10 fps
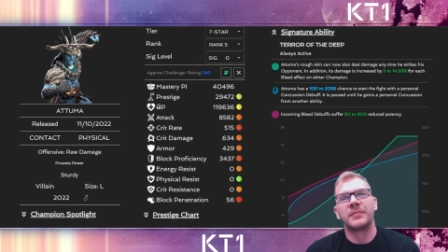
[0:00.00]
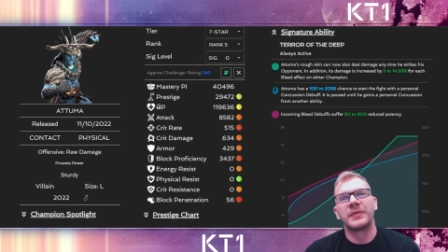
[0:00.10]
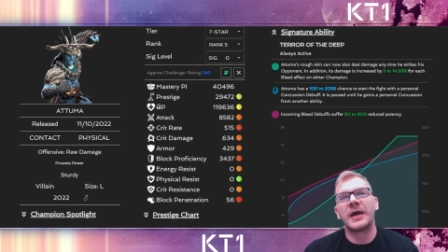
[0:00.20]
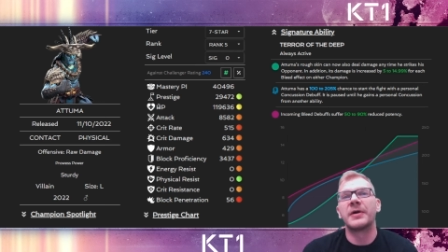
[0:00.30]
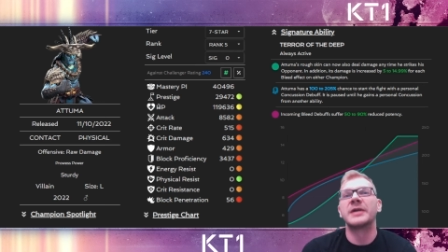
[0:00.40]

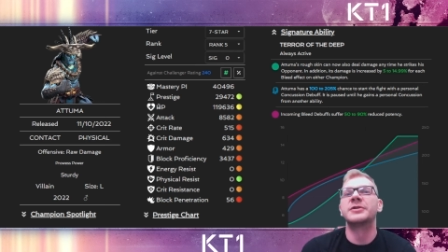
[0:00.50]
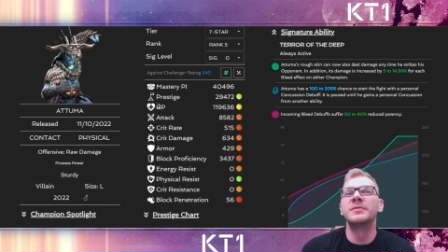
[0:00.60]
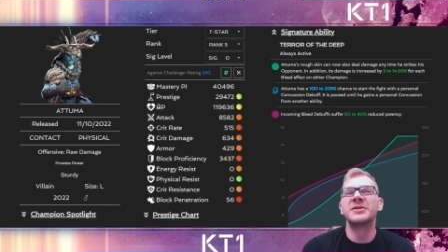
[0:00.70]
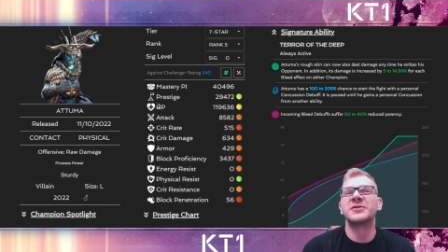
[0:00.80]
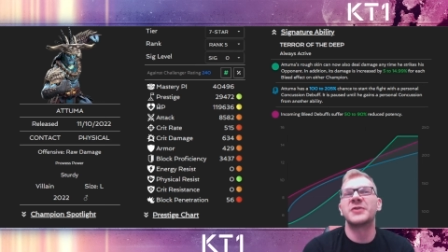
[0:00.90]
Now,
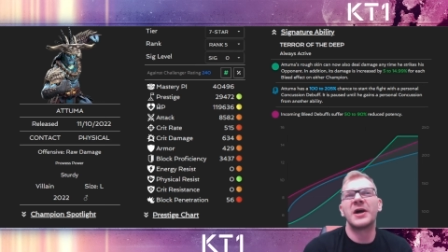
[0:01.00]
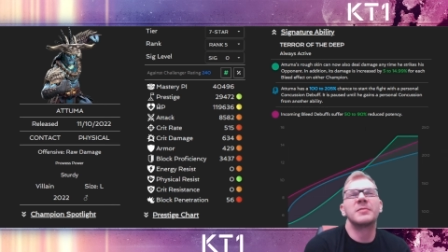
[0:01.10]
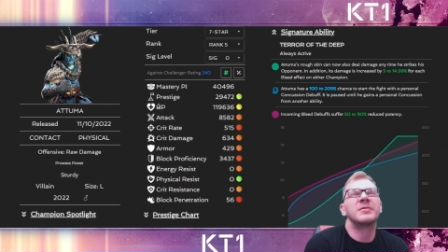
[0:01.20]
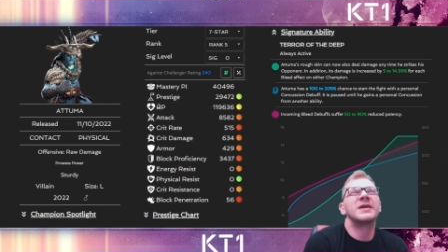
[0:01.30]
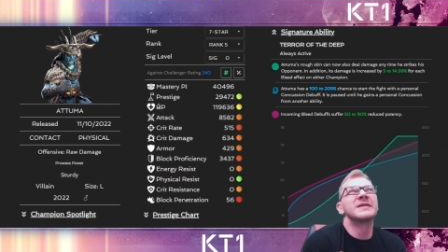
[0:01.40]
Atuma's
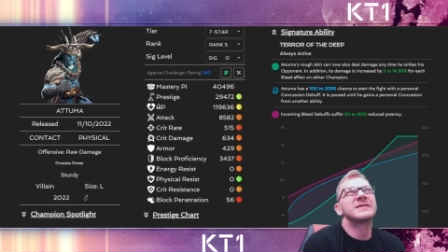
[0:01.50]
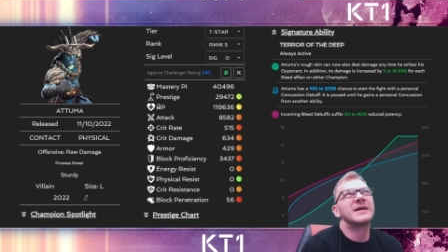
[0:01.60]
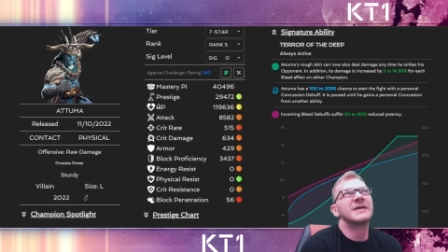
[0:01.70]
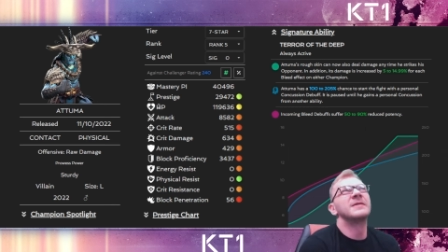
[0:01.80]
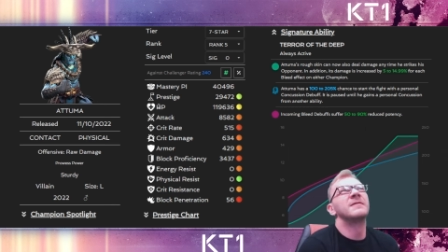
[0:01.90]
charm does
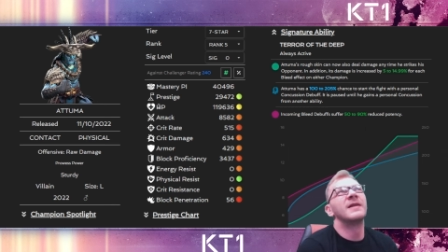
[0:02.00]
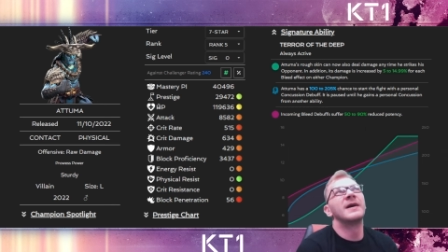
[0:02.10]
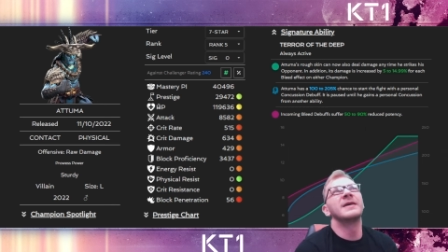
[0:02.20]
kind of lie